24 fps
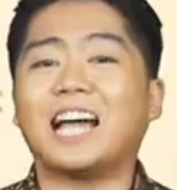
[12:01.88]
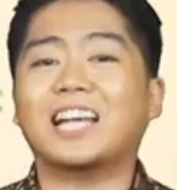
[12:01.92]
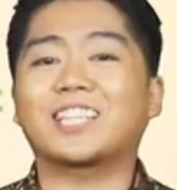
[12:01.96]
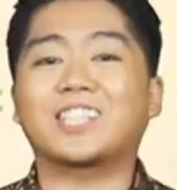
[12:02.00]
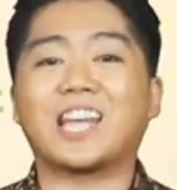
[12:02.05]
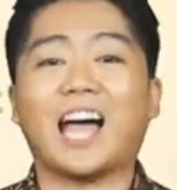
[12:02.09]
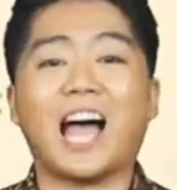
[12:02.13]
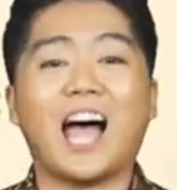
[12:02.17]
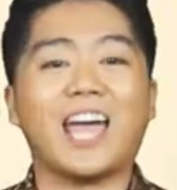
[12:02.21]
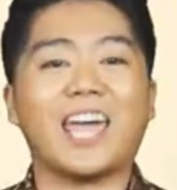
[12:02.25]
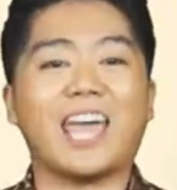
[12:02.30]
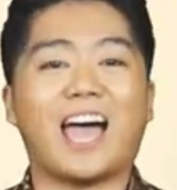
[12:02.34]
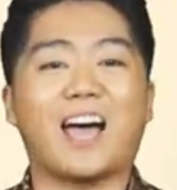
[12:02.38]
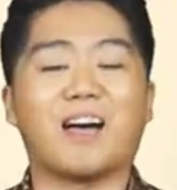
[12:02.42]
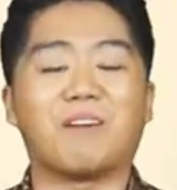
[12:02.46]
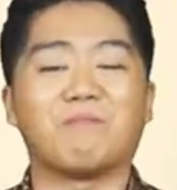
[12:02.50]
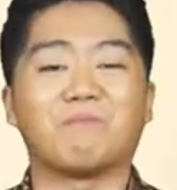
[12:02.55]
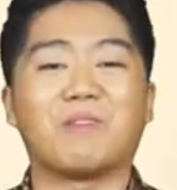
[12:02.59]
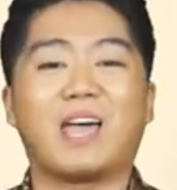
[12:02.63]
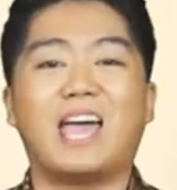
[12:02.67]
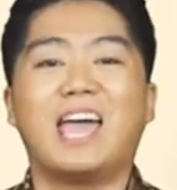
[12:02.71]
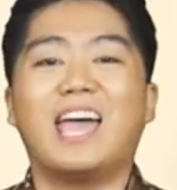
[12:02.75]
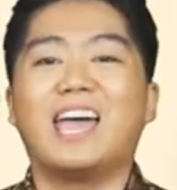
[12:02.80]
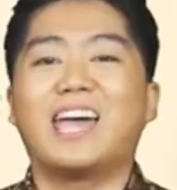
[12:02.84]
as I
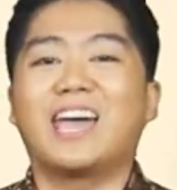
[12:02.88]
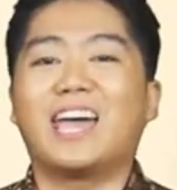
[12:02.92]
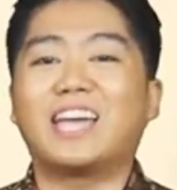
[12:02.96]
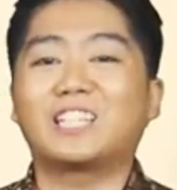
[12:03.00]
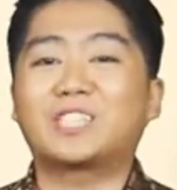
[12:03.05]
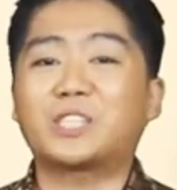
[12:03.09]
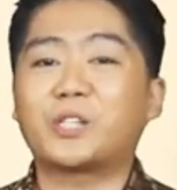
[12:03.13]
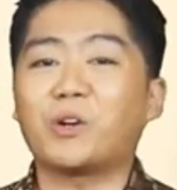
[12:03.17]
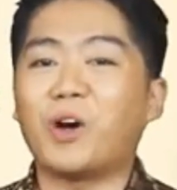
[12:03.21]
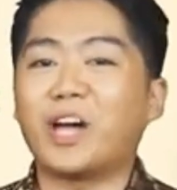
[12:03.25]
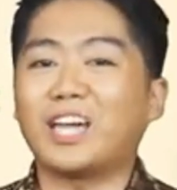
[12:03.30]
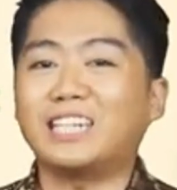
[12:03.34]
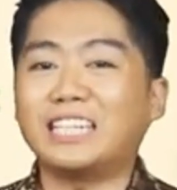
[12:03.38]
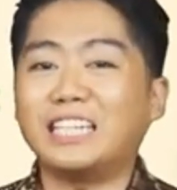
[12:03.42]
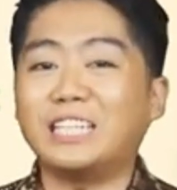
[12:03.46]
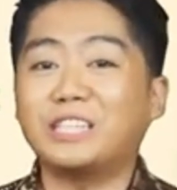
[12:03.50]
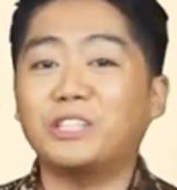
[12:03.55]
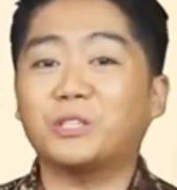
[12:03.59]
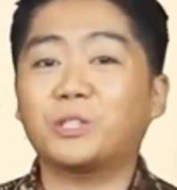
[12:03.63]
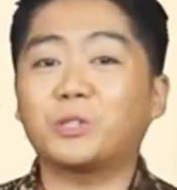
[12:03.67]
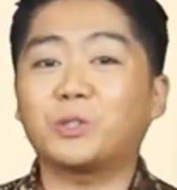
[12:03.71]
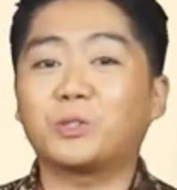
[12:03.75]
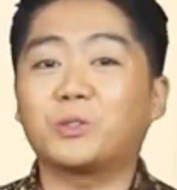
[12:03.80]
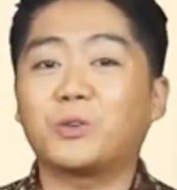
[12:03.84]
am, and so I
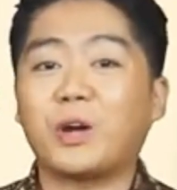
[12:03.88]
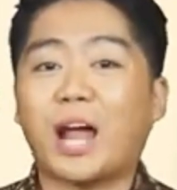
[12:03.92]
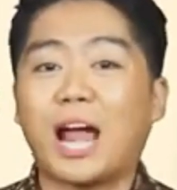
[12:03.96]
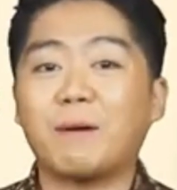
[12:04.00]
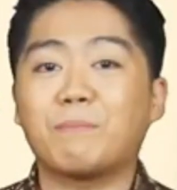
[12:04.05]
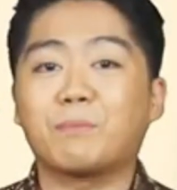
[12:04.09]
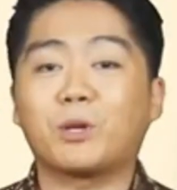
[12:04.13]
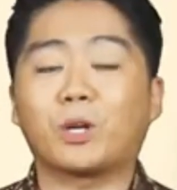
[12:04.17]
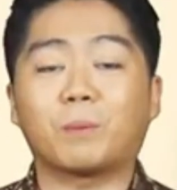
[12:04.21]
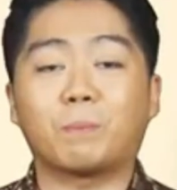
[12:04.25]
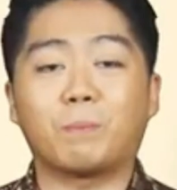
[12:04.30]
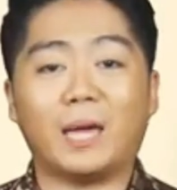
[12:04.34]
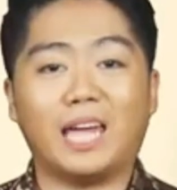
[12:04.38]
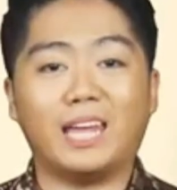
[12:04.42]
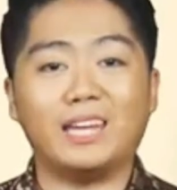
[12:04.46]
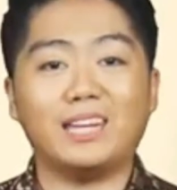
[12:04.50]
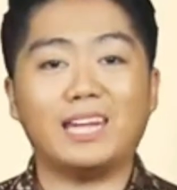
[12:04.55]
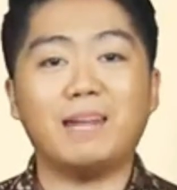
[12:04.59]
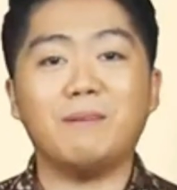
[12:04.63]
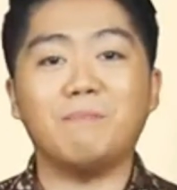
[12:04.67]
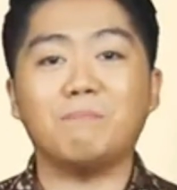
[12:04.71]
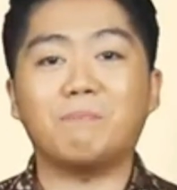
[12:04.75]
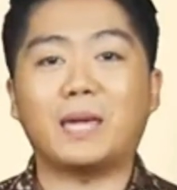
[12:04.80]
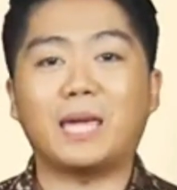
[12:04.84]
need you to grab your
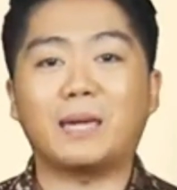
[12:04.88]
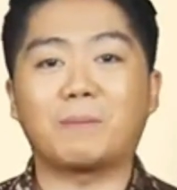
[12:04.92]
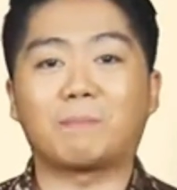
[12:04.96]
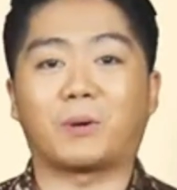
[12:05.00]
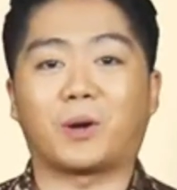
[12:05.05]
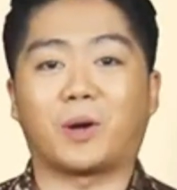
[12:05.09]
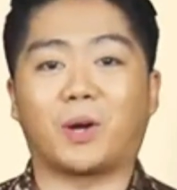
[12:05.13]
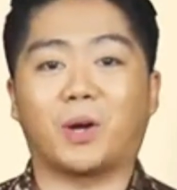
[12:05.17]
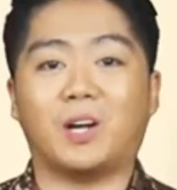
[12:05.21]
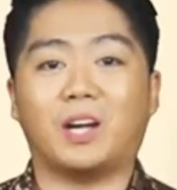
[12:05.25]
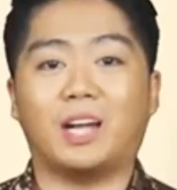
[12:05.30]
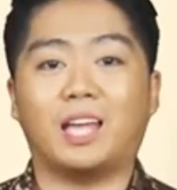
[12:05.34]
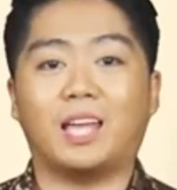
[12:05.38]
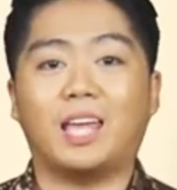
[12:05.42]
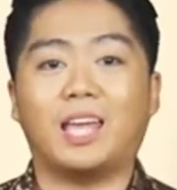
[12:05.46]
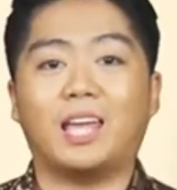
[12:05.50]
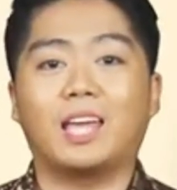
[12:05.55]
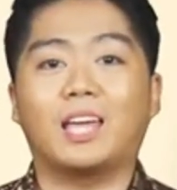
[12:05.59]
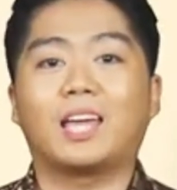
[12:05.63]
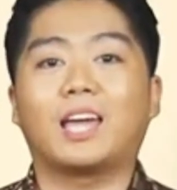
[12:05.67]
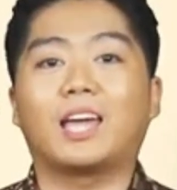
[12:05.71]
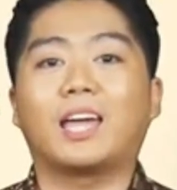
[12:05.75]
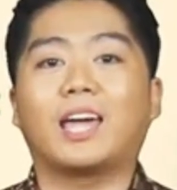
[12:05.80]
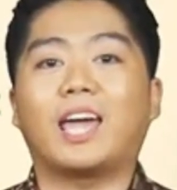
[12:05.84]
pen and paper
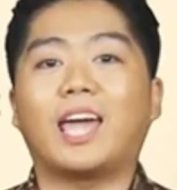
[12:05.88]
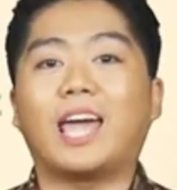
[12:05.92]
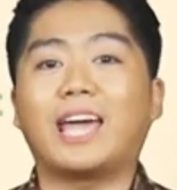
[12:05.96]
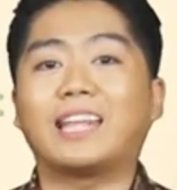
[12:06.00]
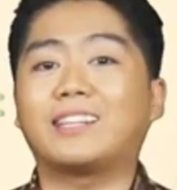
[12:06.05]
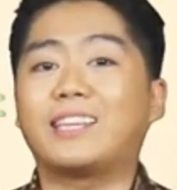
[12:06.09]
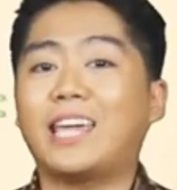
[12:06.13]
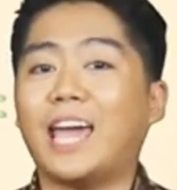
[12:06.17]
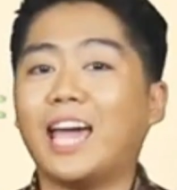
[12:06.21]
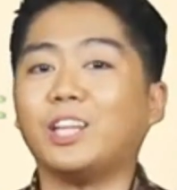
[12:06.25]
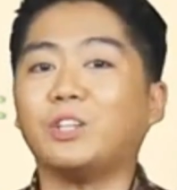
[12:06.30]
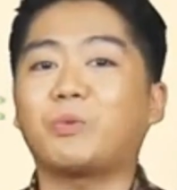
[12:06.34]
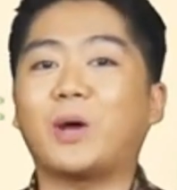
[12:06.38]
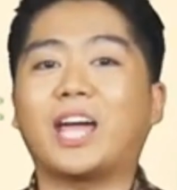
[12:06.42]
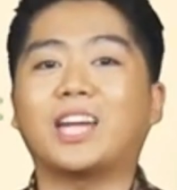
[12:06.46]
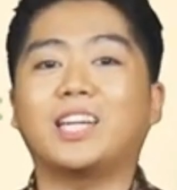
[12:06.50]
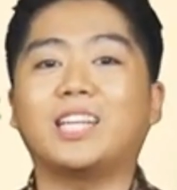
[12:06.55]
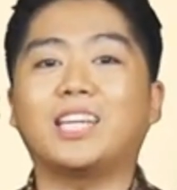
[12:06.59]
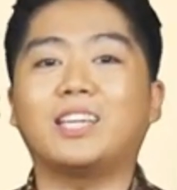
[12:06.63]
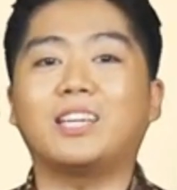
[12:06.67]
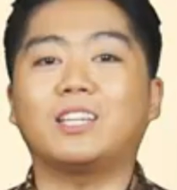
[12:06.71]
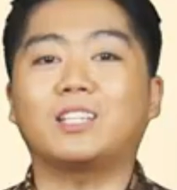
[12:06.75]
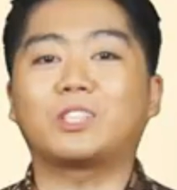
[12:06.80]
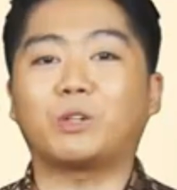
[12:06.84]
and get
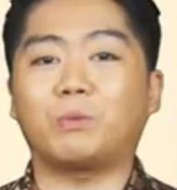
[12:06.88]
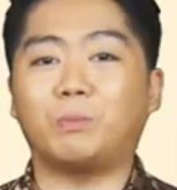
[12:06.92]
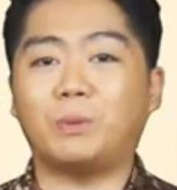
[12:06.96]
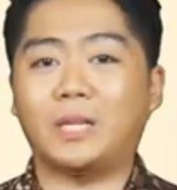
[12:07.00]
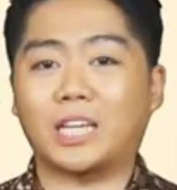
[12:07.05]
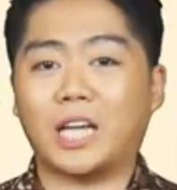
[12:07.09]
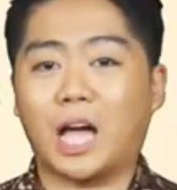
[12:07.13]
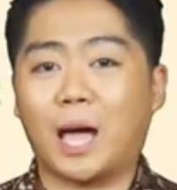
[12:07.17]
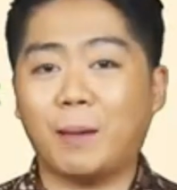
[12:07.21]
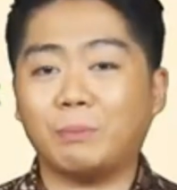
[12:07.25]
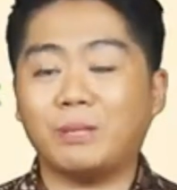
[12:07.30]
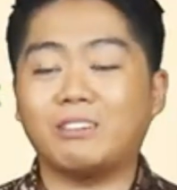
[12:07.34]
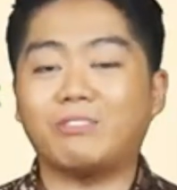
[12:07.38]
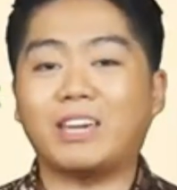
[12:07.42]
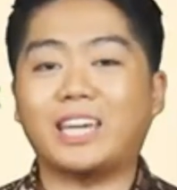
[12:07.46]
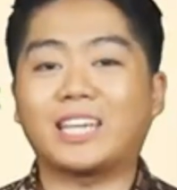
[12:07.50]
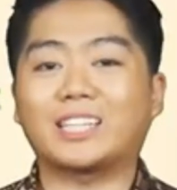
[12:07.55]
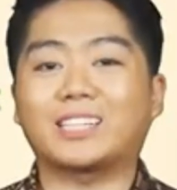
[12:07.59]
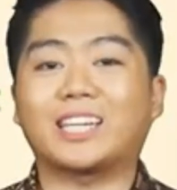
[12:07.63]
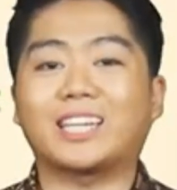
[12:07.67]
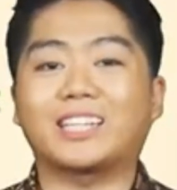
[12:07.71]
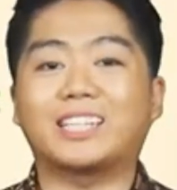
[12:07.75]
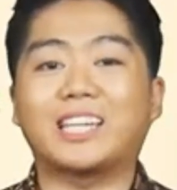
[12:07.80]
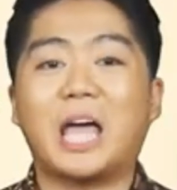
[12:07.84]
ready to be
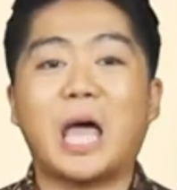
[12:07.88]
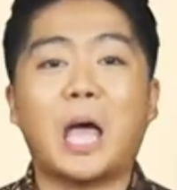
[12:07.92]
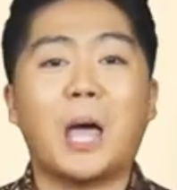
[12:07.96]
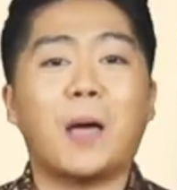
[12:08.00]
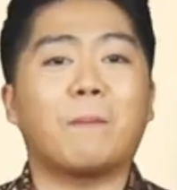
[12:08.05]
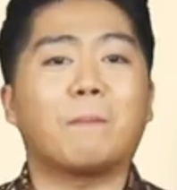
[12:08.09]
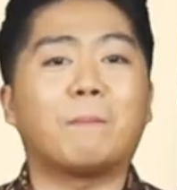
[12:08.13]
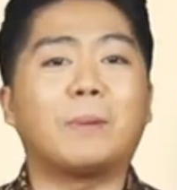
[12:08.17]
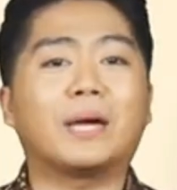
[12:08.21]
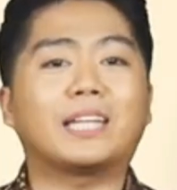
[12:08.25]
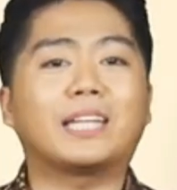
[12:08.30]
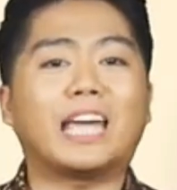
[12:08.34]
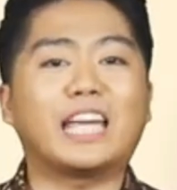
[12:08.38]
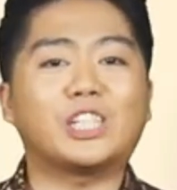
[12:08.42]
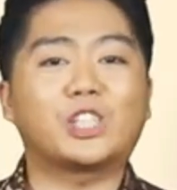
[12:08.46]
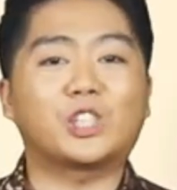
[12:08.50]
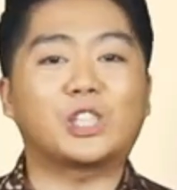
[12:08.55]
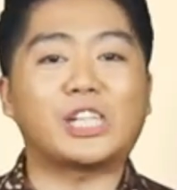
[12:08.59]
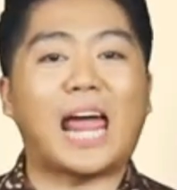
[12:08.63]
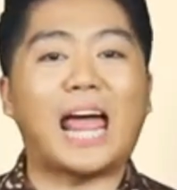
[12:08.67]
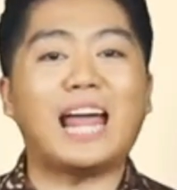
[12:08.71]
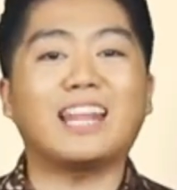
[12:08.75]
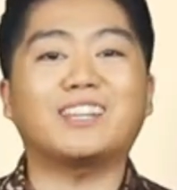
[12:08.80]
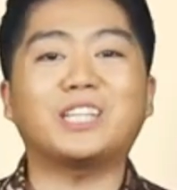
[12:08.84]
captivated by the
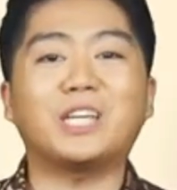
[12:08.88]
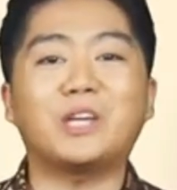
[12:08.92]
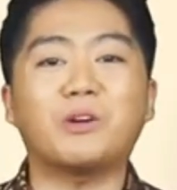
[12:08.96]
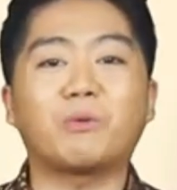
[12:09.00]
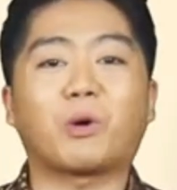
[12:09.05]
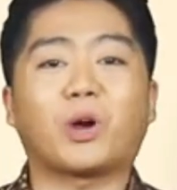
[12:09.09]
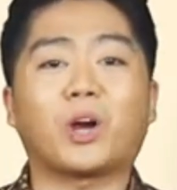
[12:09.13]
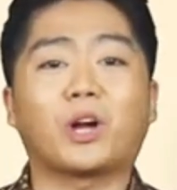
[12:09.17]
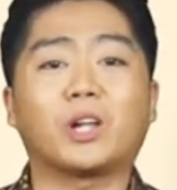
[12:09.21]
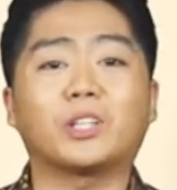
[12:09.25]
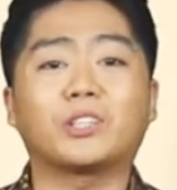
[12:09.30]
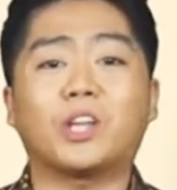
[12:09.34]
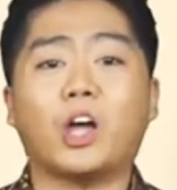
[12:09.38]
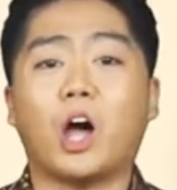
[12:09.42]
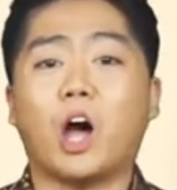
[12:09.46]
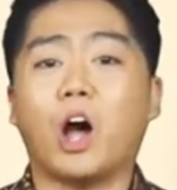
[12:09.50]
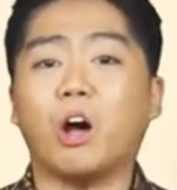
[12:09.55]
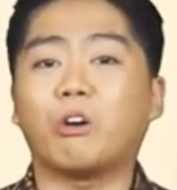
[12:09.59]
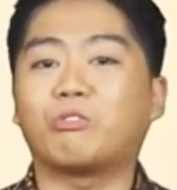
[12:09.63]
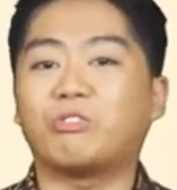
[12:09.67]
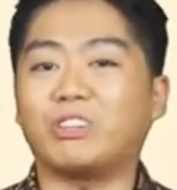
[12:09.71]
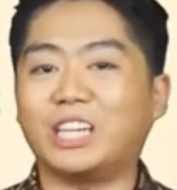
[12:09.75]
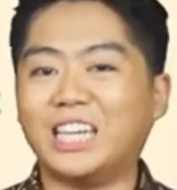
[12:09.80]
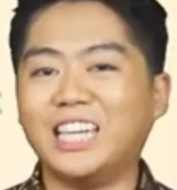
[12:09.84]
enchanting world
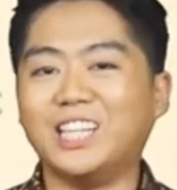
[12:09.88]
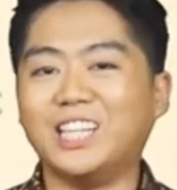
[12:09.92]
of